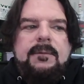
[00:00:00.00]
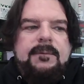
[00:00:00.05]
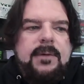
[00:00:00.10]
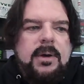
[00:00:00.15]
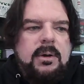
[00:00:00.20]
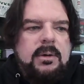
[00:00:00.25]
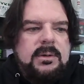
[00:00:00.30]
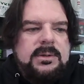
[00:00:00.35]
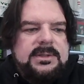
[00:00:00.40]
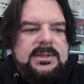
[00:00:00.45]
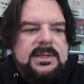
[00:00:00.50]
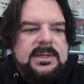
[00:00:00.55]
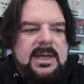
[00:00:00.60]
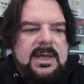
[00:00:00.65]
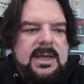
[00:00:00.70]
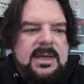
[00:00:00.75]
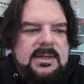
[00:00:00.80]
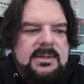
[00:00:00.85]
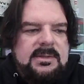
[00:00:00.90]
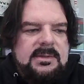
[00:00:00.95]
Folks,
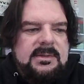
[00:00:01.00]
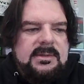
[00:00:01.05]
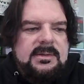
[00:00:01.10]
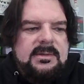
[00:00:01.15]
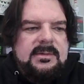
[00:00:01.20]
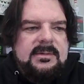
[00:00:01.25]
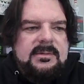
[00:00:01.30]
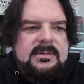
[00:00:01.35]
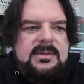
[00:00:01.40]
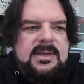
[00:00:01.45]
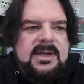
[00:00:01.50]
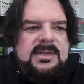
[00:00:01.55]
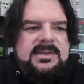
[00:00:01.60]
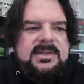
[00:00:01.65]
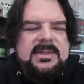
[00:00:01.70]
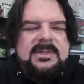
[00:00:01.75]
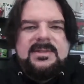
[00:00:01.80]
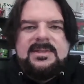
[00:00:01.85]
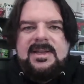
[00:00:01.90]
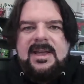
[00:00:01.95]
it
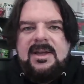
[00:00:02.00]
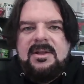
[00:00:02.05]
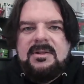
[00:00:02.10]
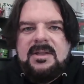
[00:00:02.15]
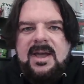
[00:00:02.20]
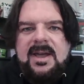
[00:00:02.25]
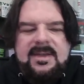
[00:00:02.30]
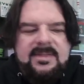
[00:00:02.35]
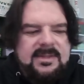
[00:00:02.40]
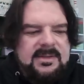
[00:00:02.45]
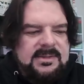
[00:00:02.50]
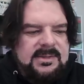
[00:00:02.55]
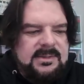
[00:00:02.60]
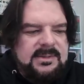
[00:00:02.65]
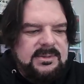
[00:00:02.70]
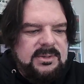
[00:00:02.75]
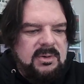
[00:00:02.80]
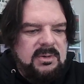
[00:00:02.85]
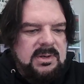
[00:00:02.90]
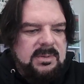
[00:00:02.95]
doesn't sound like this
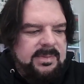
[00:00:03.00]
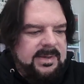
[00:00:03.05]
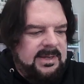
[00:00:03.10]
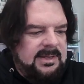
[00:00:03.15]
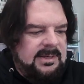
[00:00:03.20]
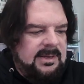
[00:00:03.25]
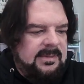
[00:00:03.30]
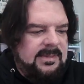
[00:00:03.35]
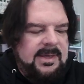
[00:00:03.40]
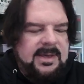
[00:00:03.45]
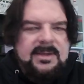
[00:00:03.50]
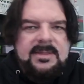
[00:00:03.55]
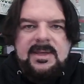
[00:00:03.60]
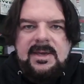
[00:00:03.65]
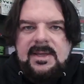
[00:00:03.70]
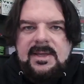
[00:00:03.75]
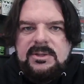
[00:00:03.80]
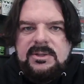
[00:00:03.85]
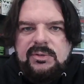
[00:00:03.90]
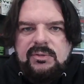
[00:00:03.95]
is going to be anything that
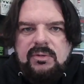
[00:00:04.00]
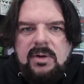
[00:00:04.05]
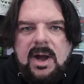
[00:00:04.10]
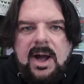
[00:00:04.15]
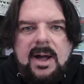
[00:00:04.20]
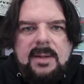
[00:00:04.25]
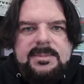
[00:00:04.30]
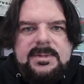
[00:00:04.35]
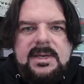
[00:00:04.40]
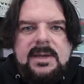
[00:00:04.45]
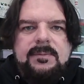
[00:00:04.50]
gets dropped,